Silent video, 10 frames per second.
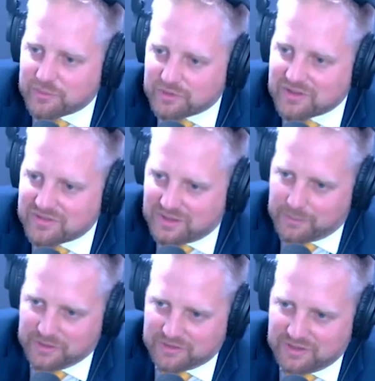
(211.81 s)
was
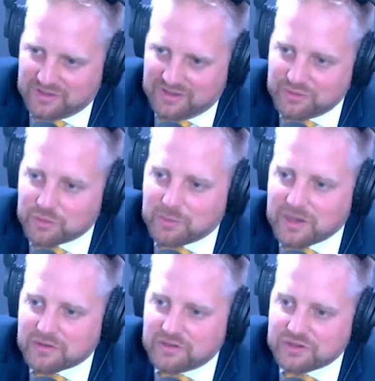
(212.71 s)
established that they don't
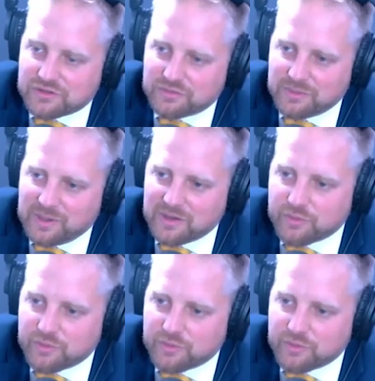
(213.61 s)
mind creation of Liberland.